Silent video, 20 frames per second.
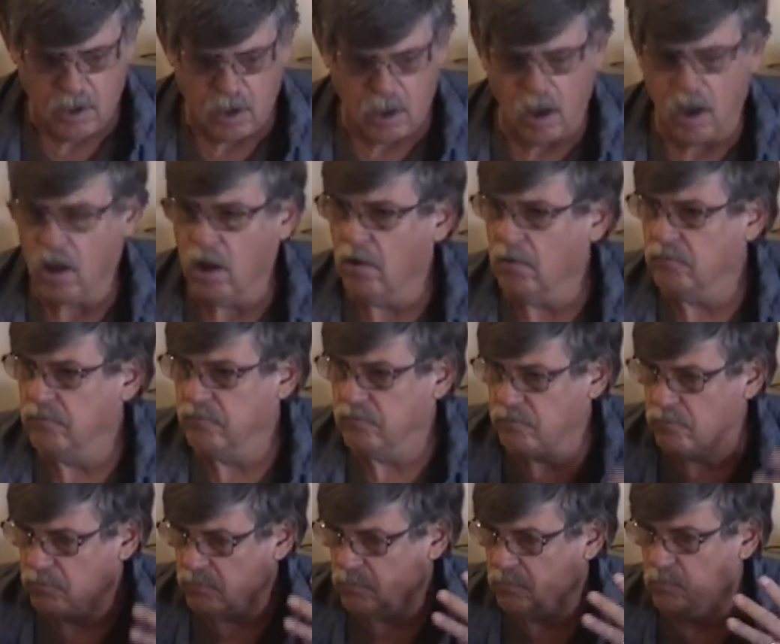of
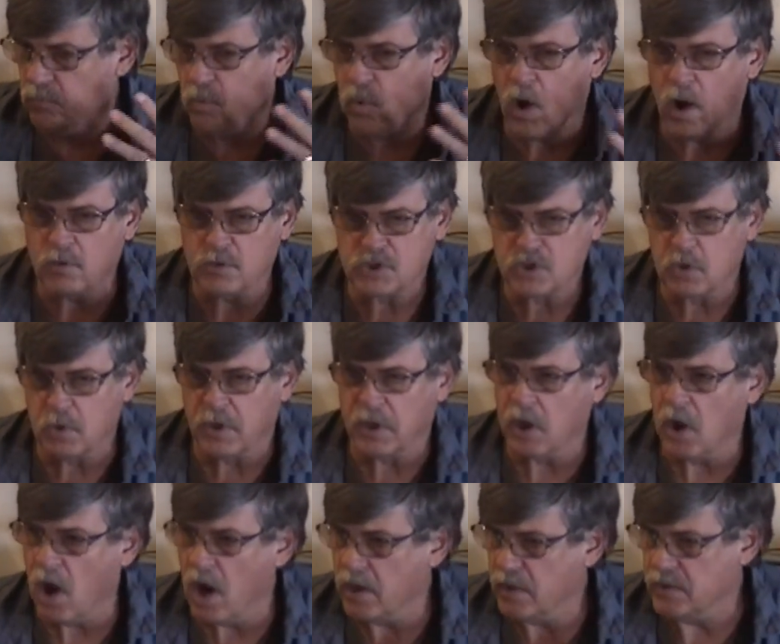what was going
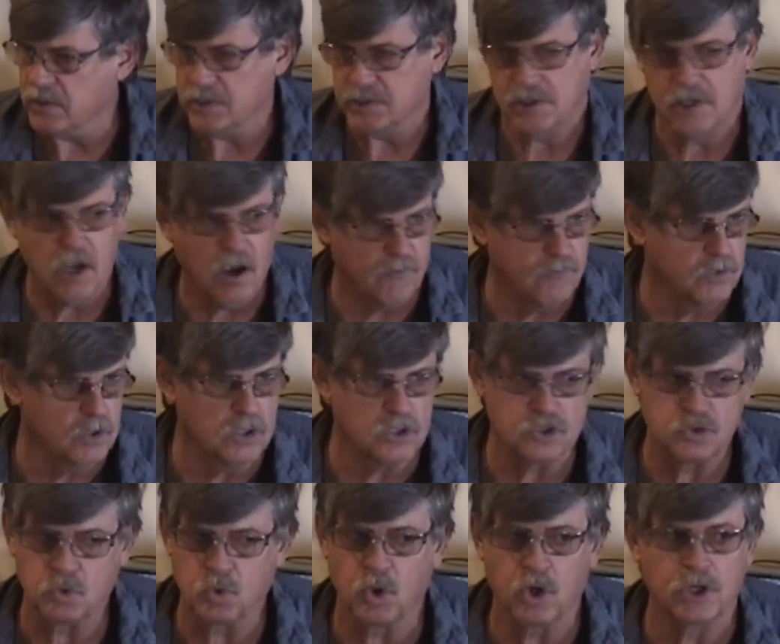on, and these
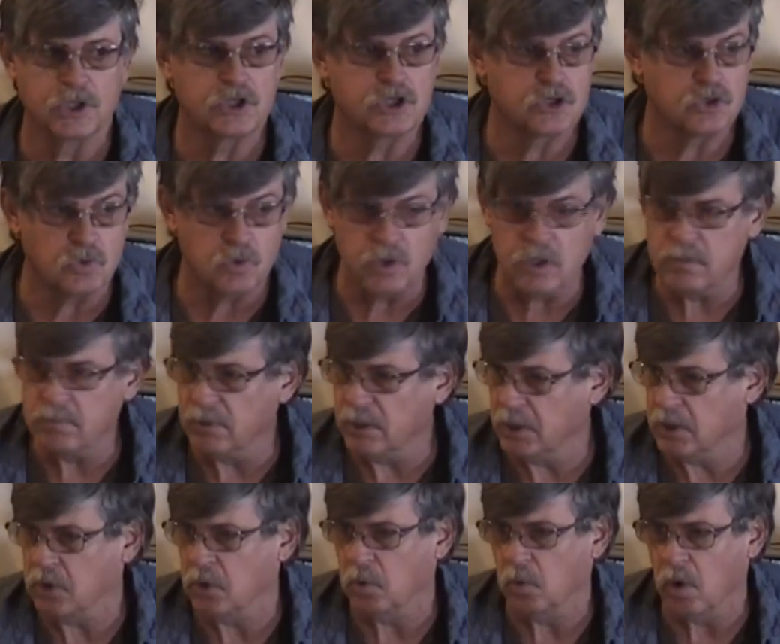governors were extremely
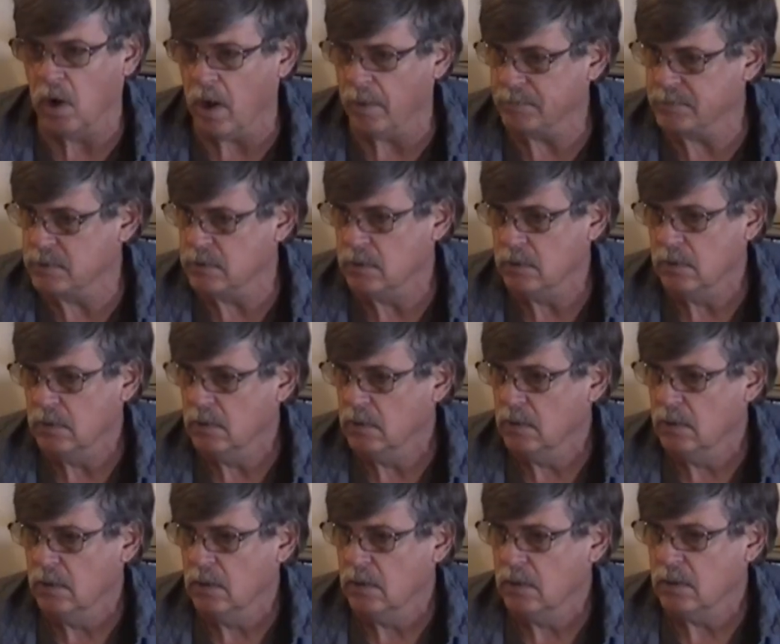corrupt.
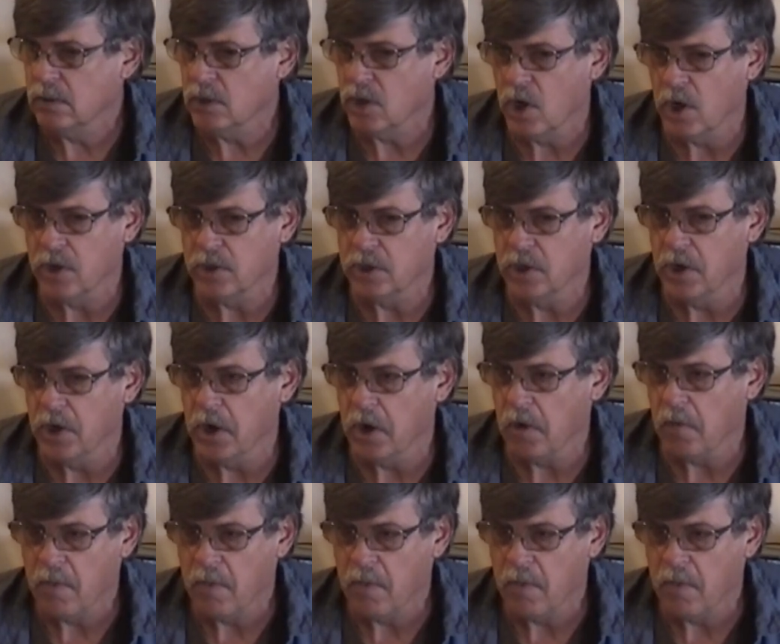You know,